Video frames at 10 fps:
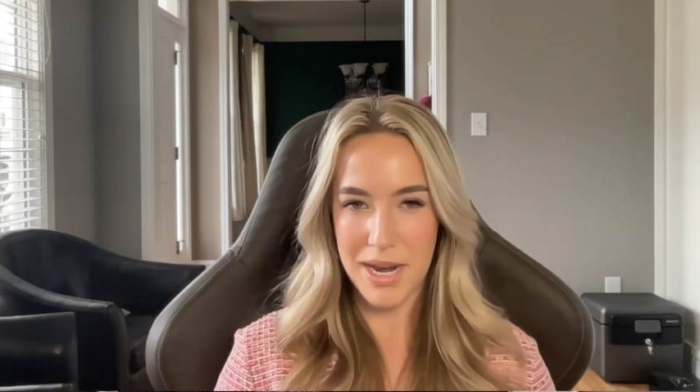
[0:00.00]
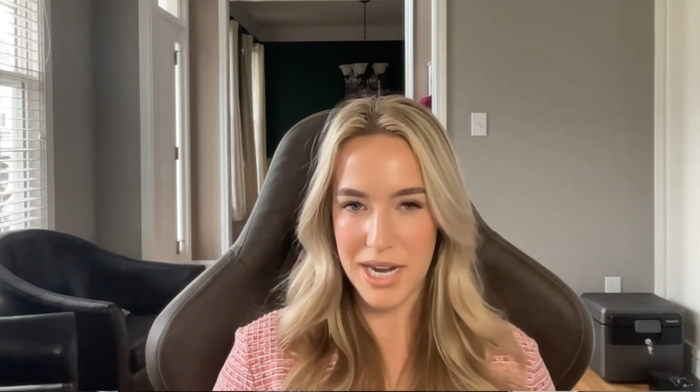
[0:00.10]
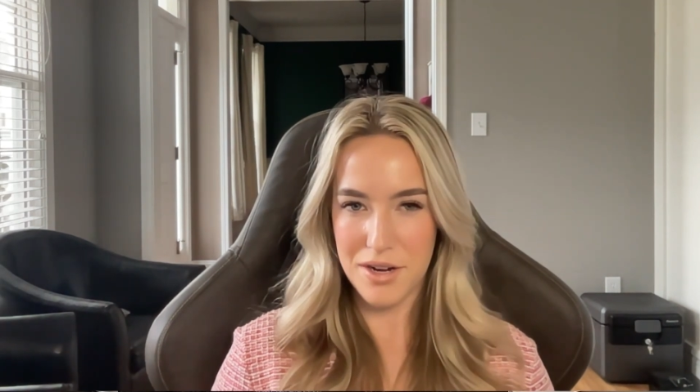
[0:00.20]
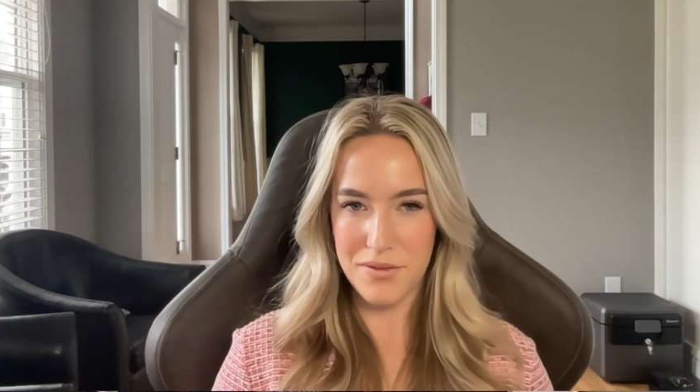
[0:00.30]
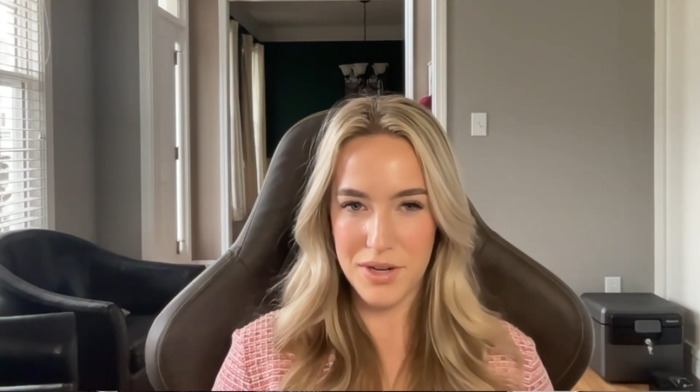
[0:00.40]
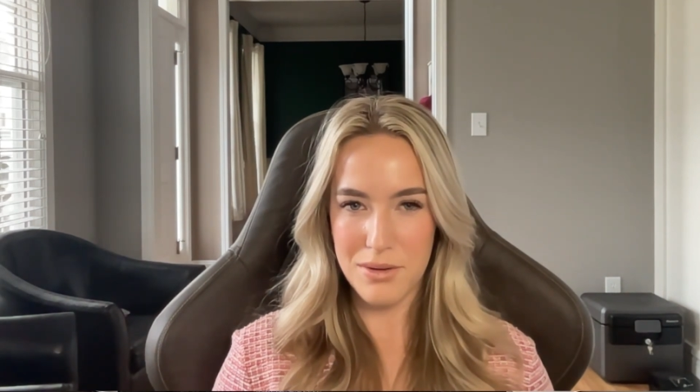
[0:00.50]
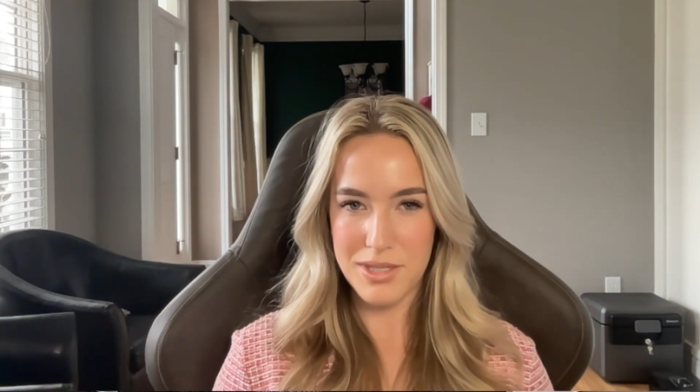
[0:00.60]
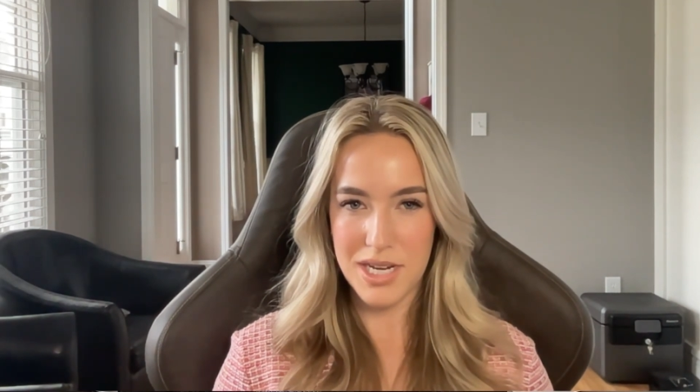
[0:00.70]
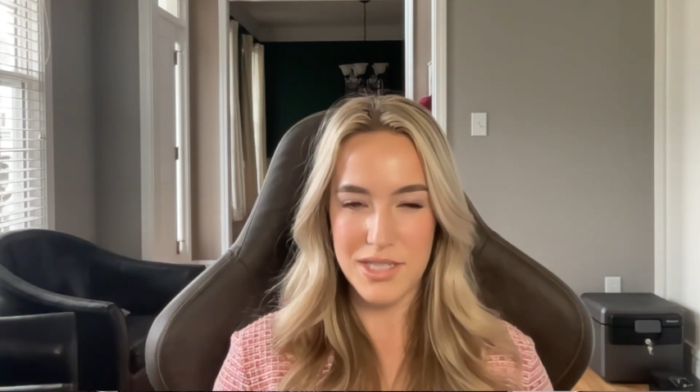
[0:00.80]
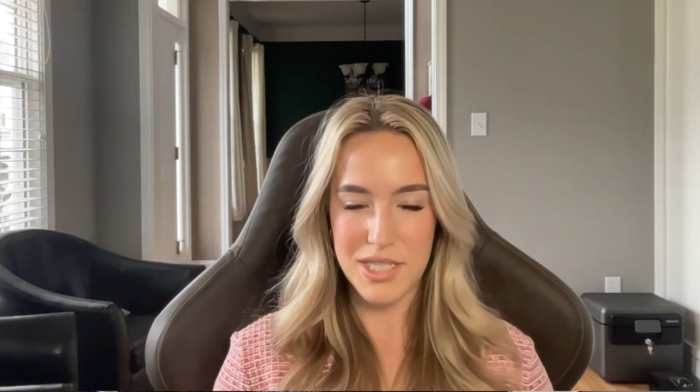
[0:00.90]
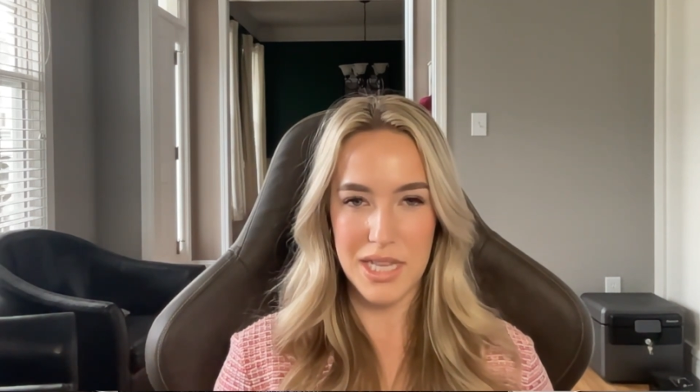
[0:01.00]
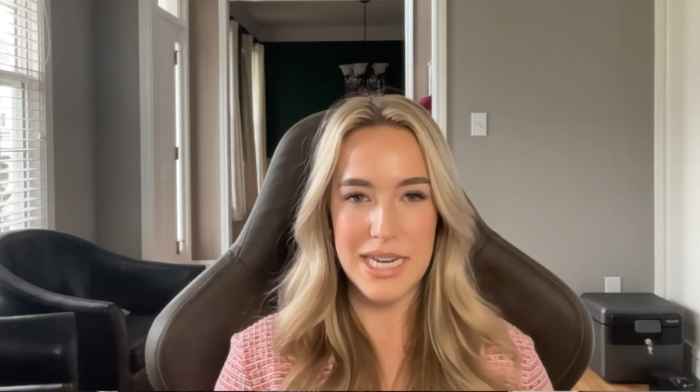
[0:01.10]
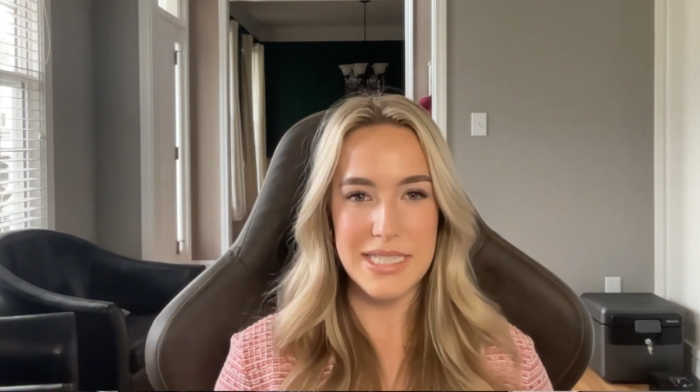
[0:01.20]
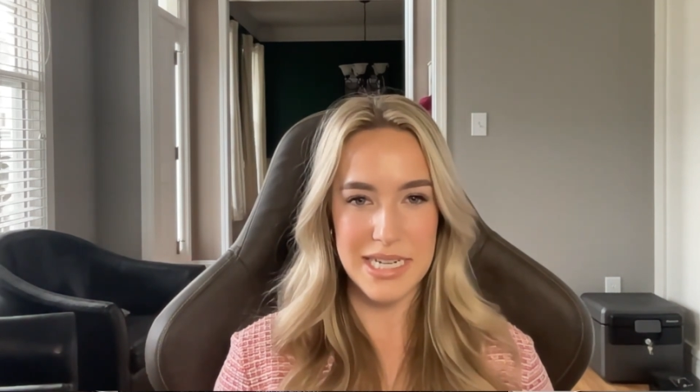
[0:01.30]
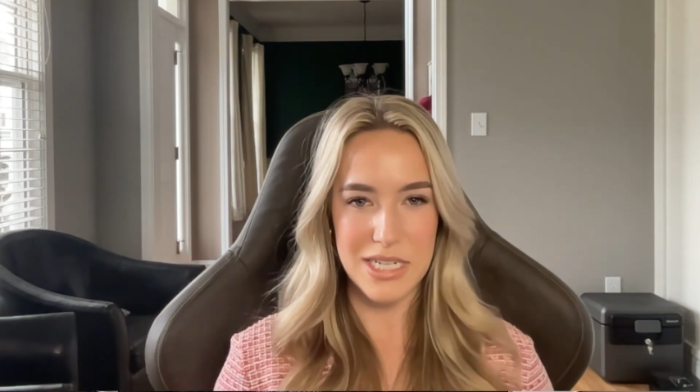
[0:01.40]
my interviews until
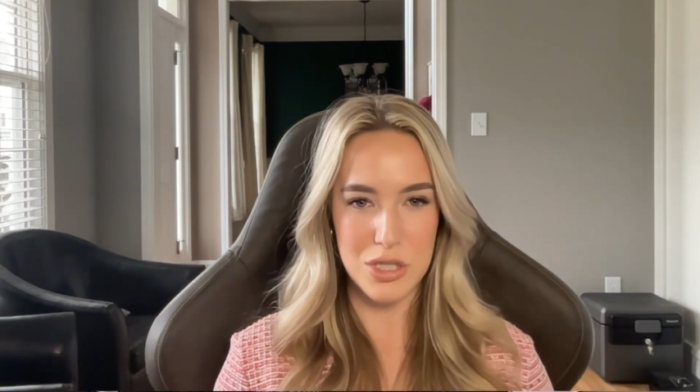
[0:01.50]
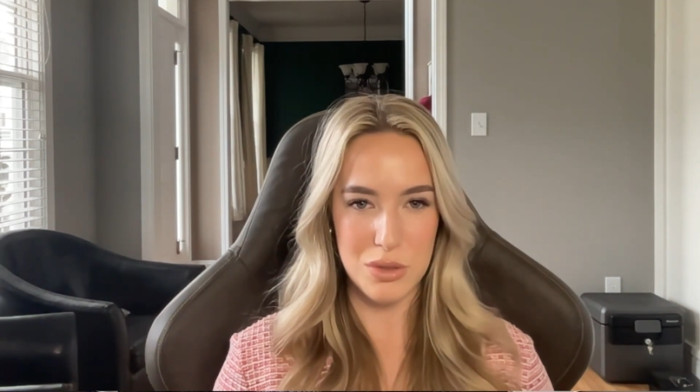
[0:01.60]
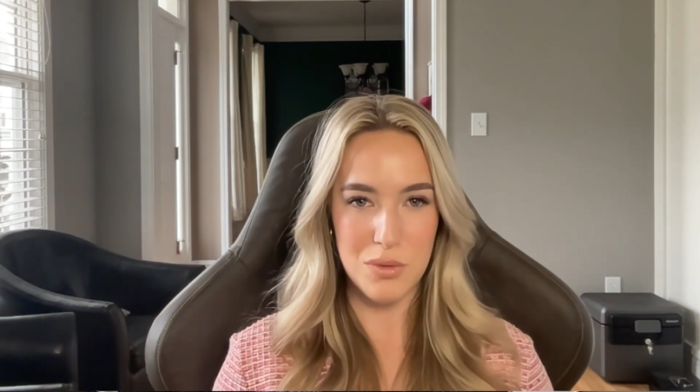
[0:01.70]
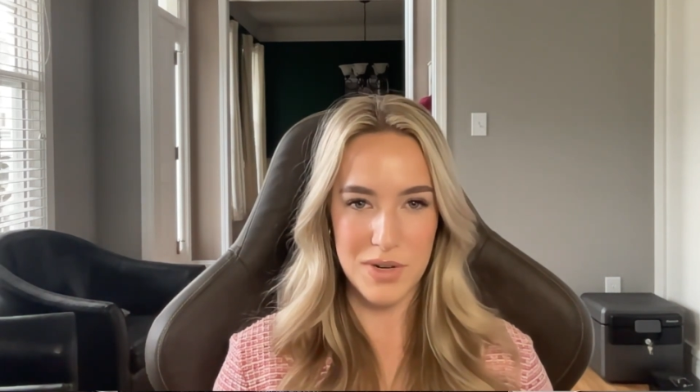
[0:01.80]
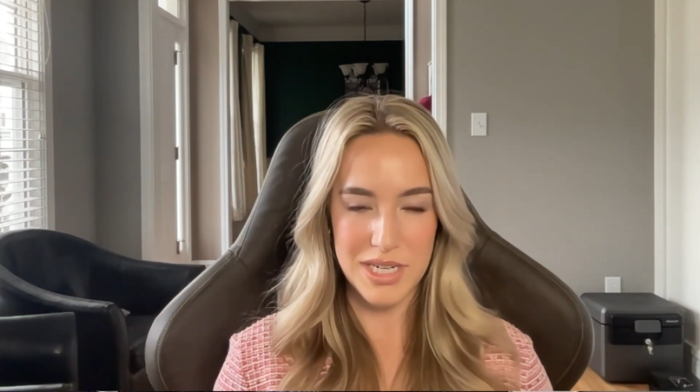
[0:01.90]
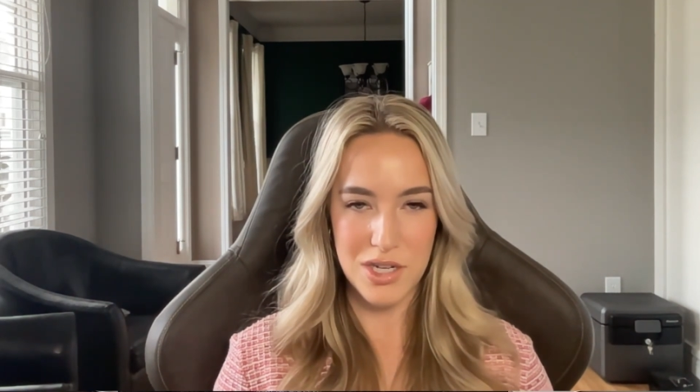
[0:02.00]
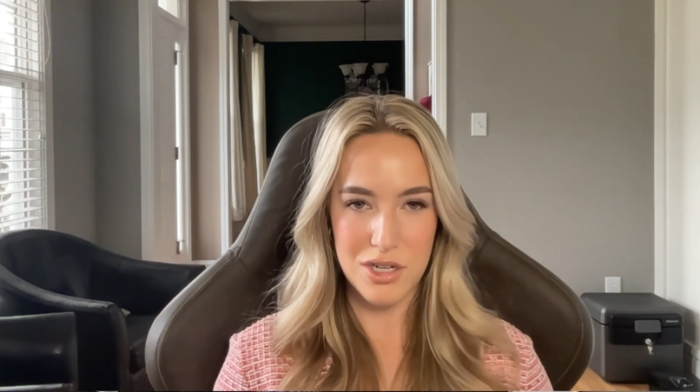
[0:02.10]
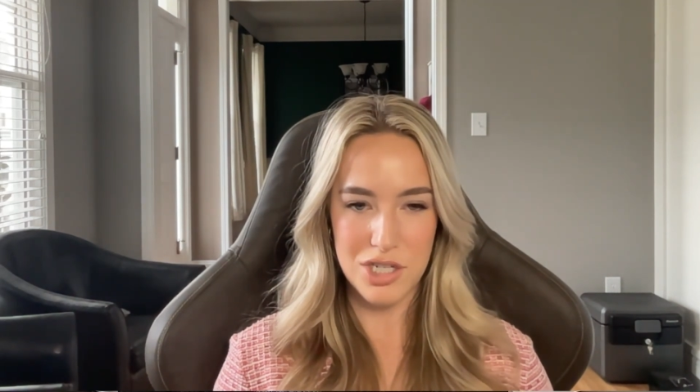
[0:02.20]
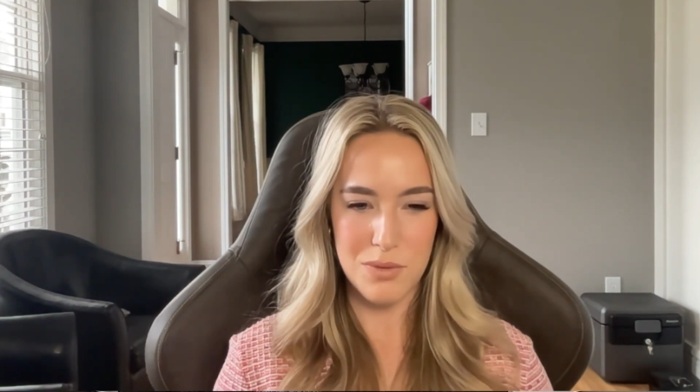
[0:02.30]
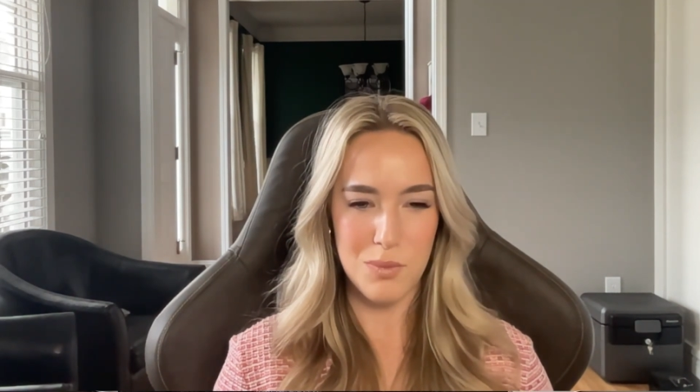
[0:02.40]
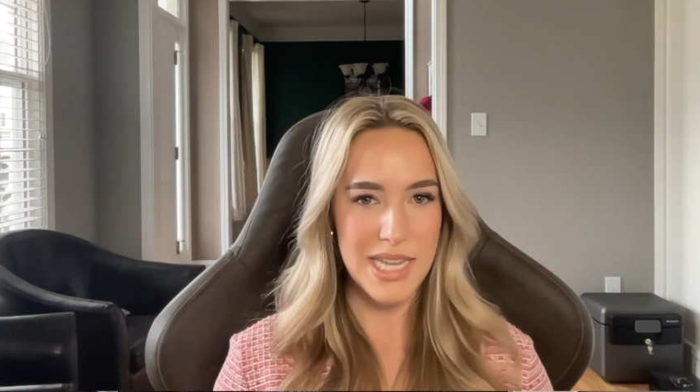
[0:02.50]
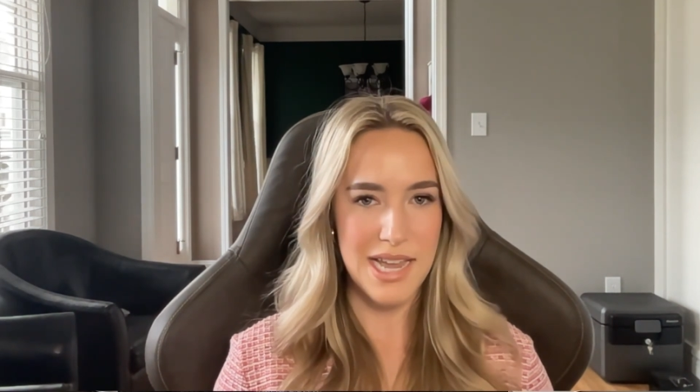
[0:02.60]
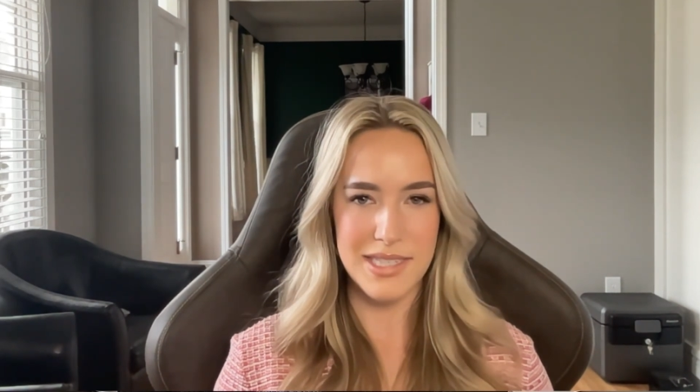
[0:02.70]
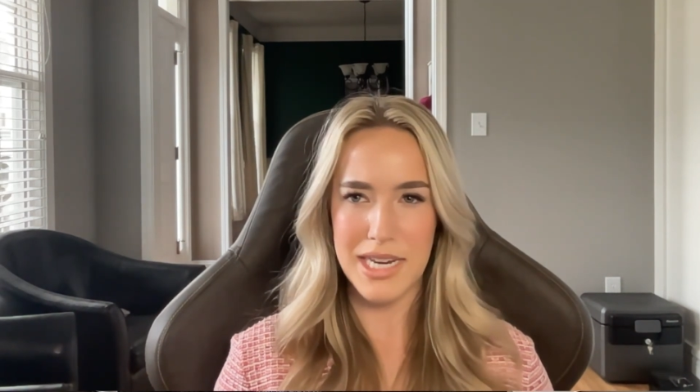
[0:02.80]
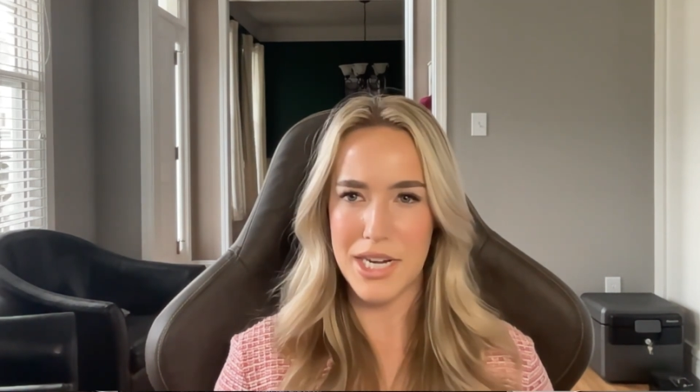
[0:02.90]
I did do the research and was
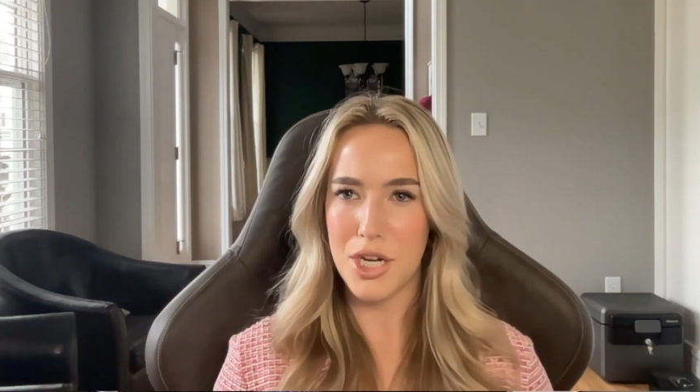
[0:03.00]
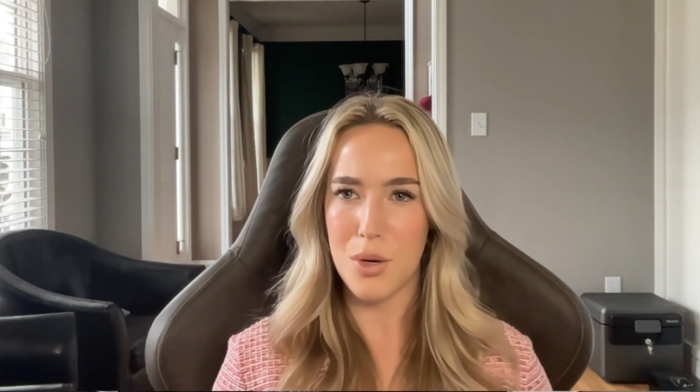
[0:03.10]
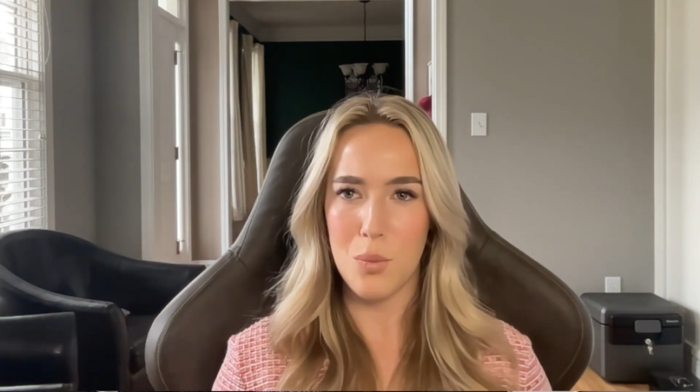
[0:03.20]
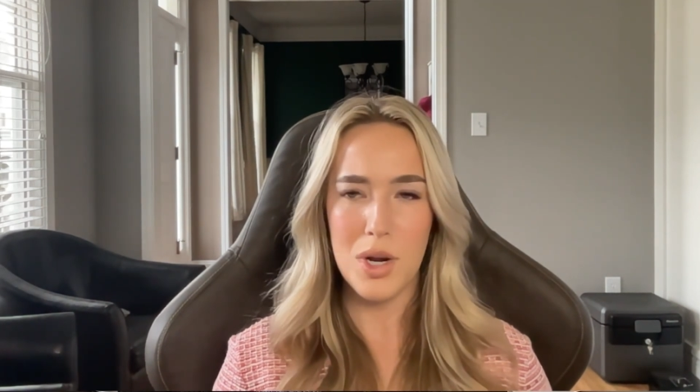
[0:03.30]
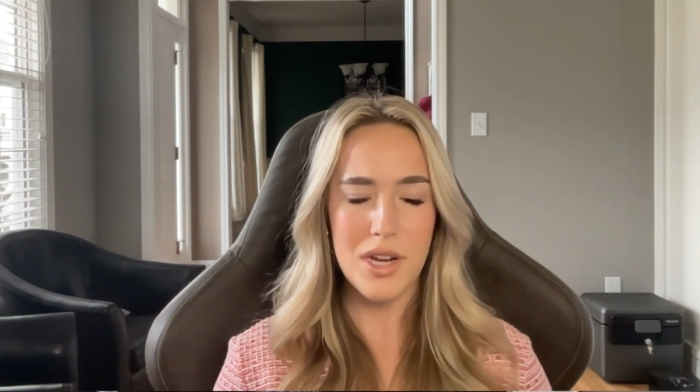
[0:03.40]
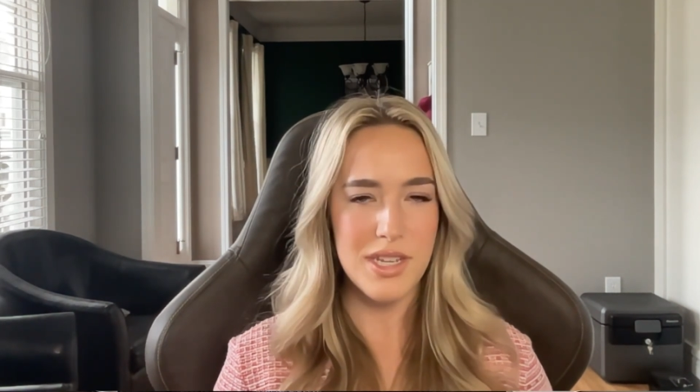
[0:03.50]
asking, what are